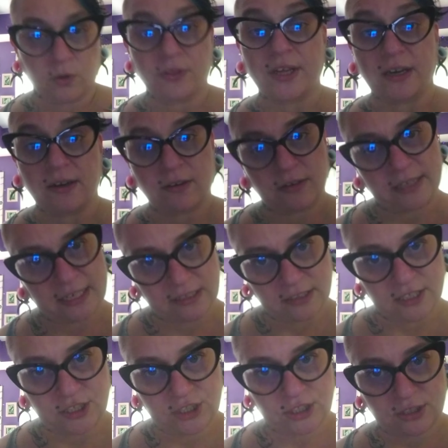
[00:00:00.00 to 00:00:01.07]
or their
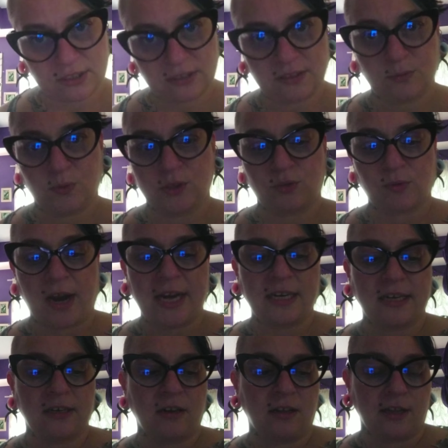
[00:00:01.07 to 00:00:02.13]
English was
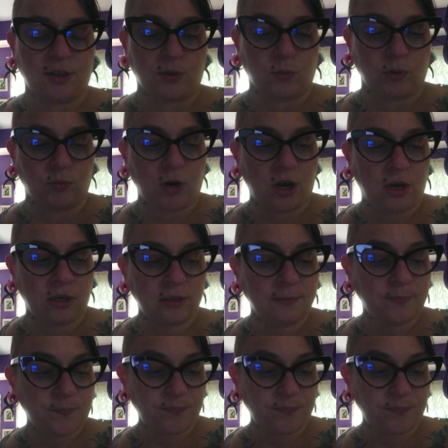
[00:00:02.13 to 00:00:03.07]
right and all other were wrong.